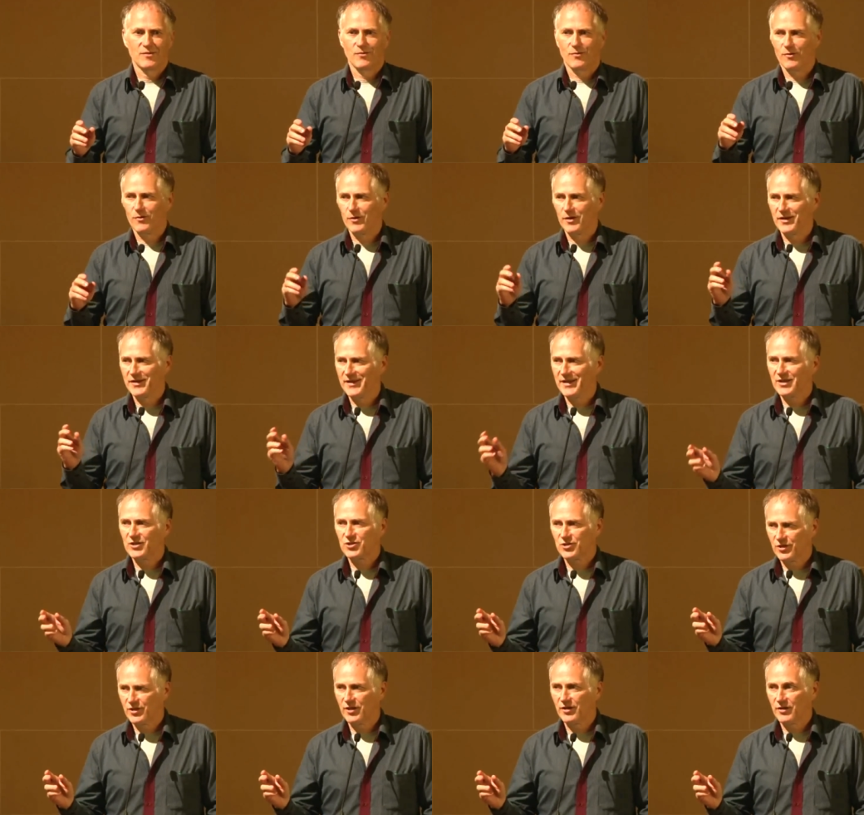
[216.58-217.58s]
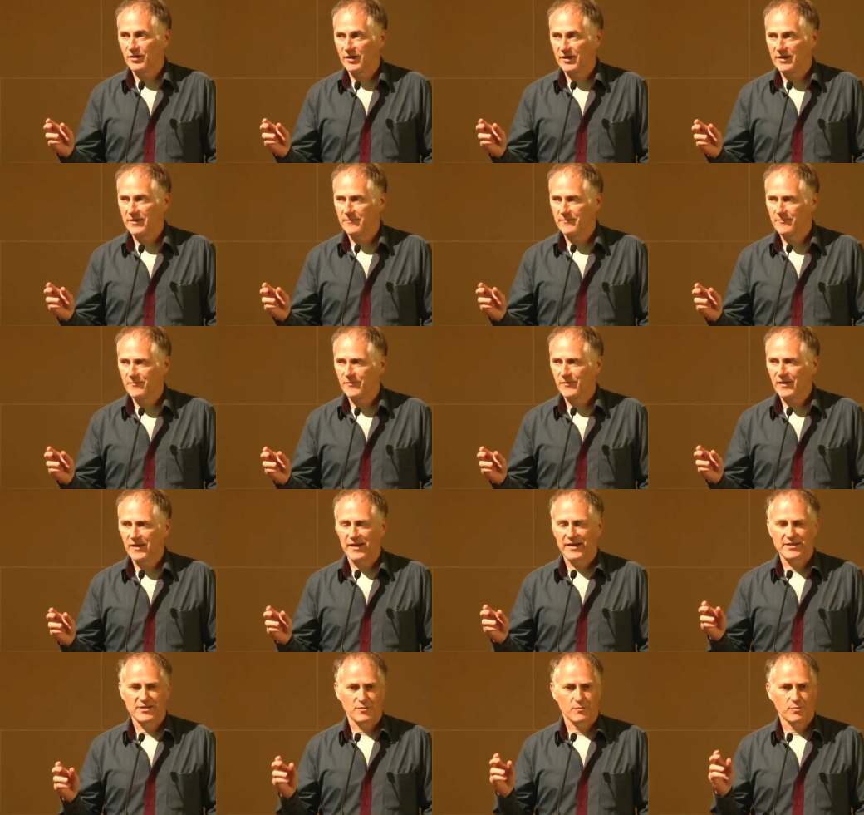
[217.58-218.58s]
or a dictionary
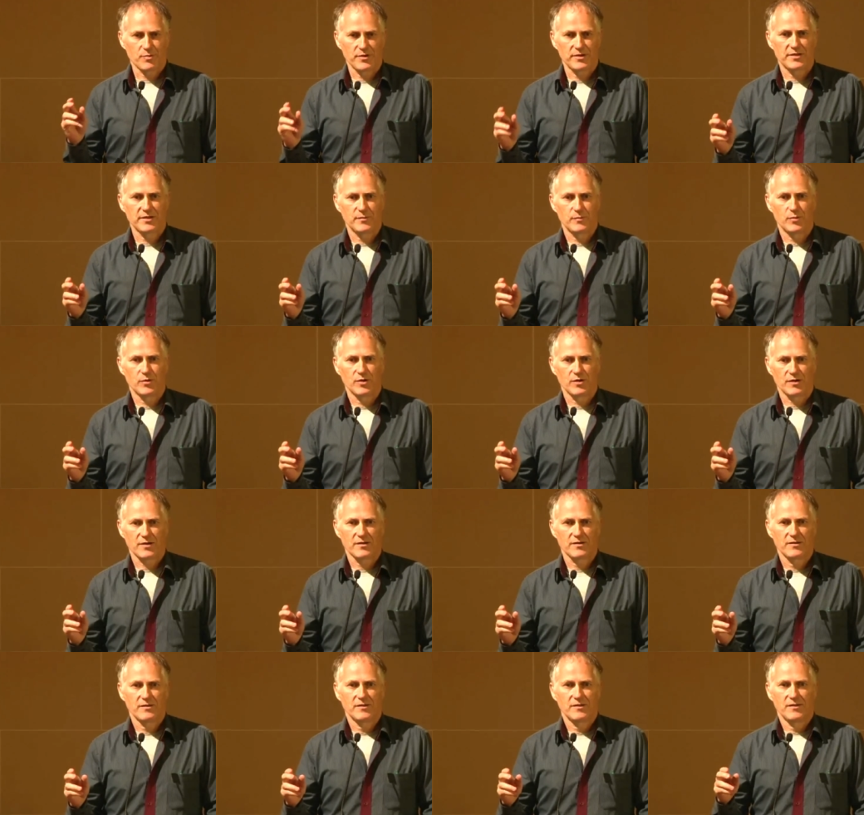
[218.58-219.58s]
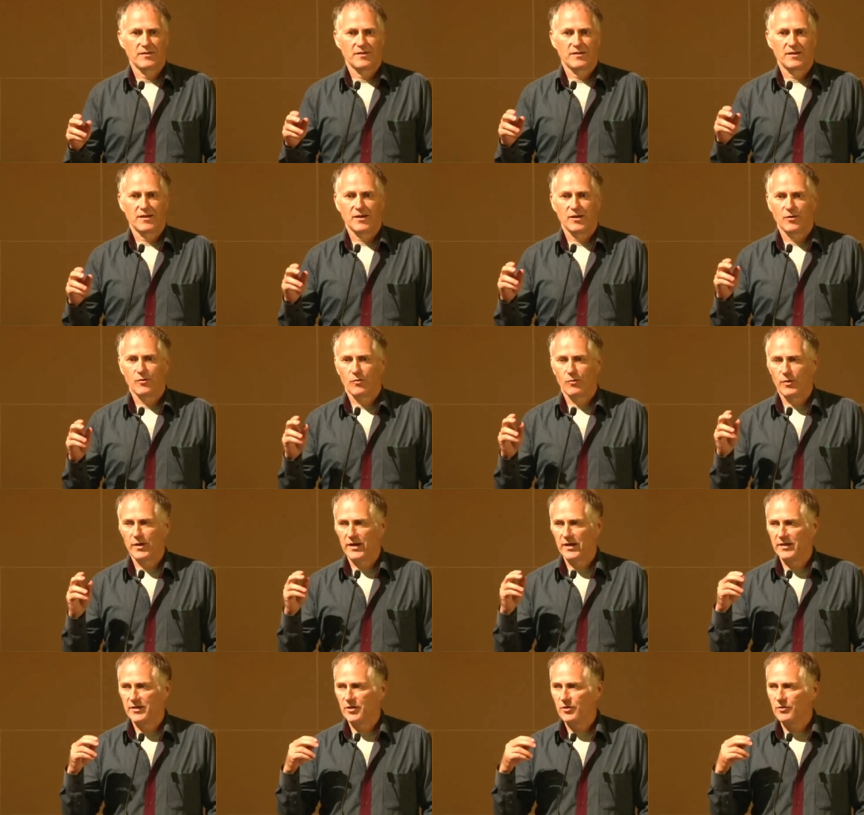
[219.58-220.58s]
as a printed book uh,
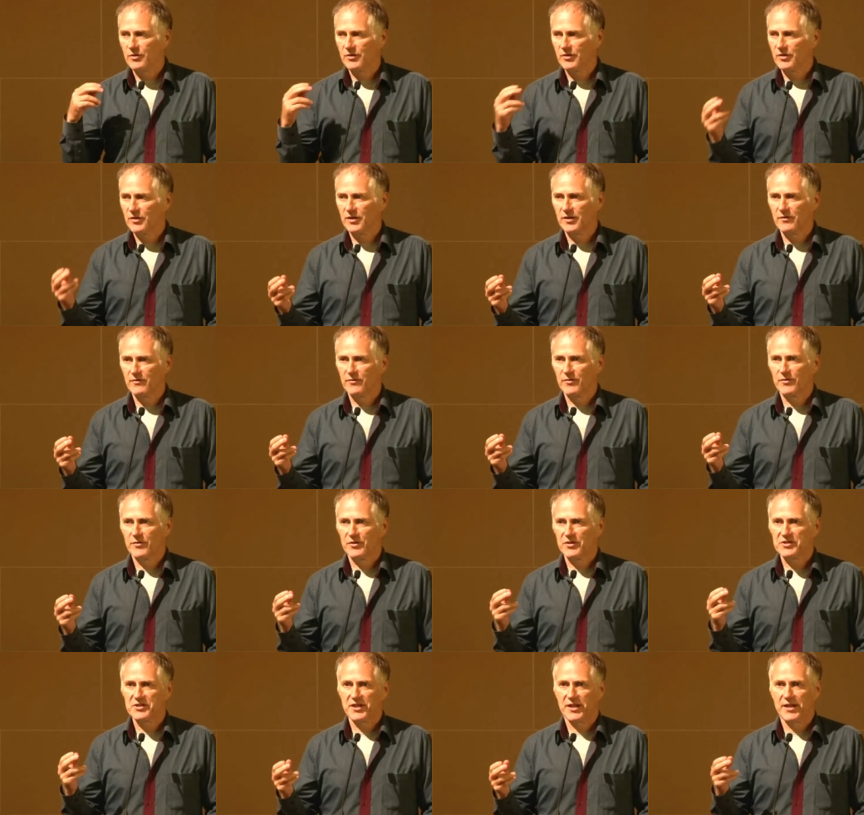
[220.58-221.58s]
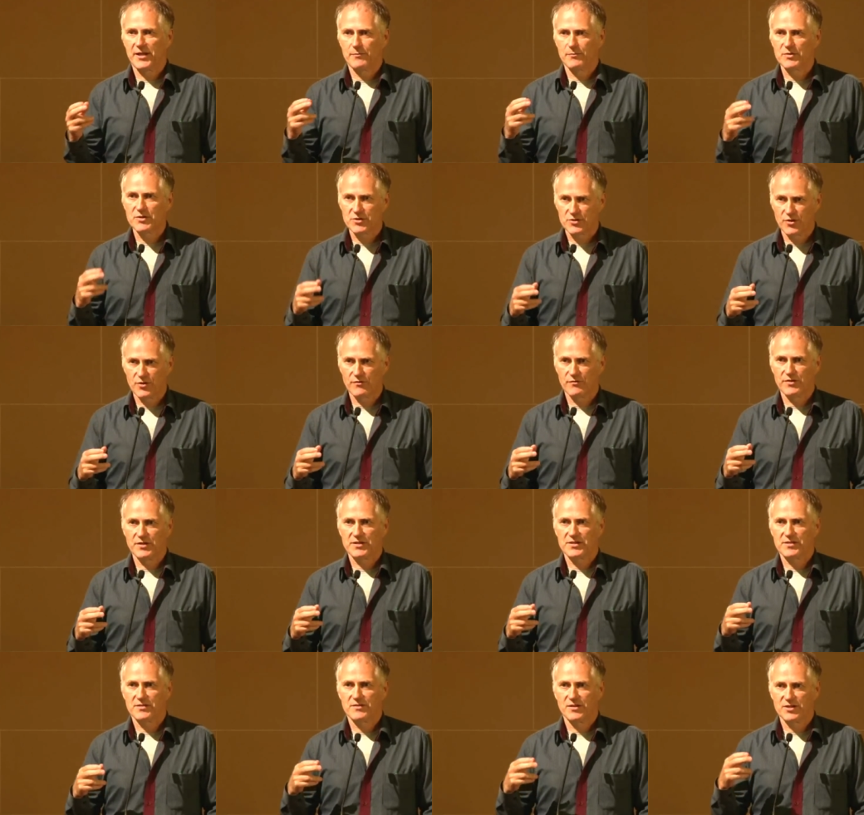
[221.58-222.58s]
when you can deliver the same
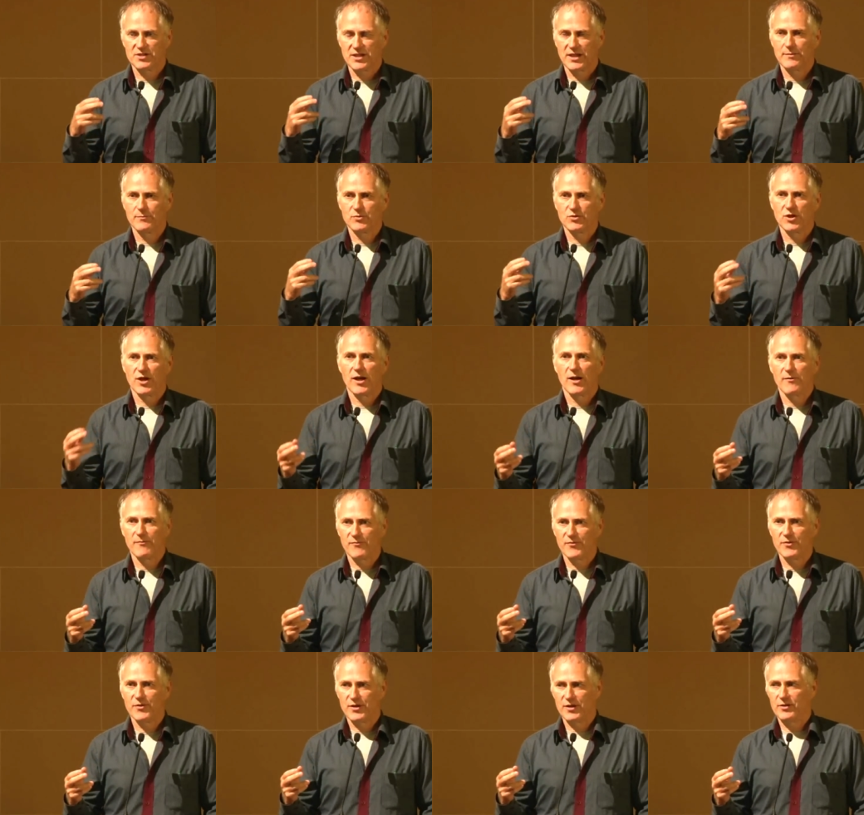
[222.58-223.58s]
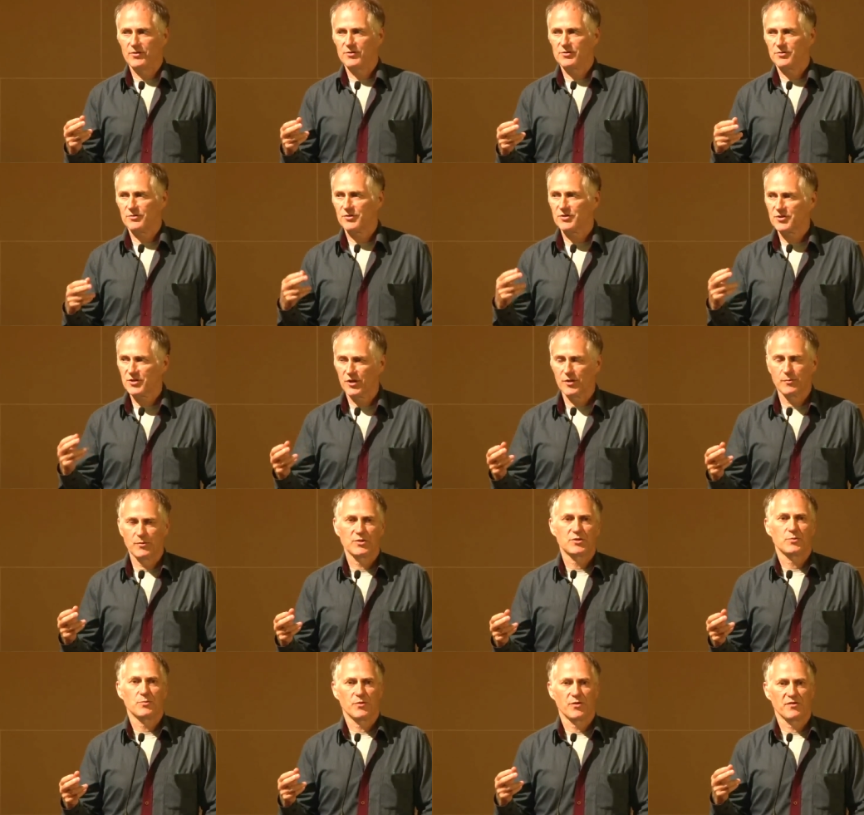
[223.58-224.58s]
service, the same job for the user so
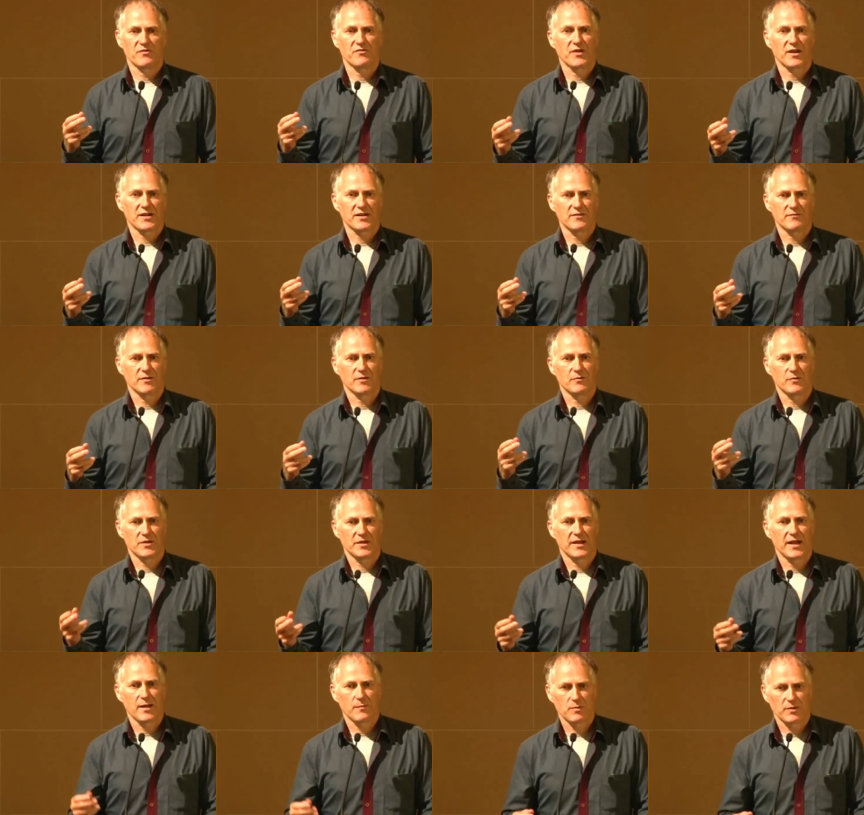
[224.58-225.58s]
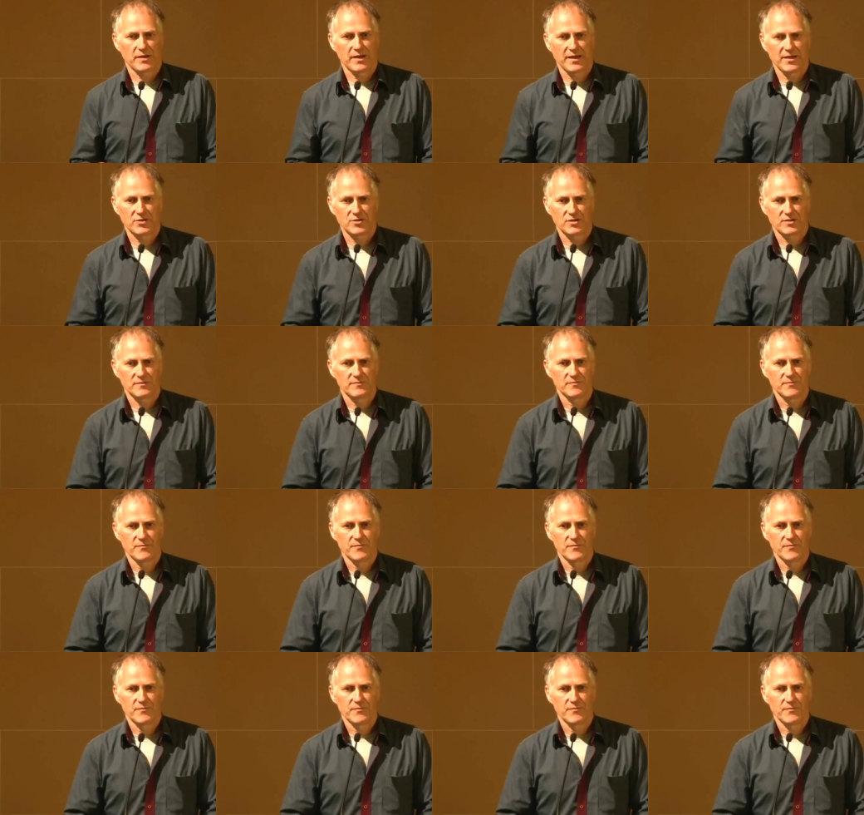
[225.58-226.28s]
much more effectively with an application?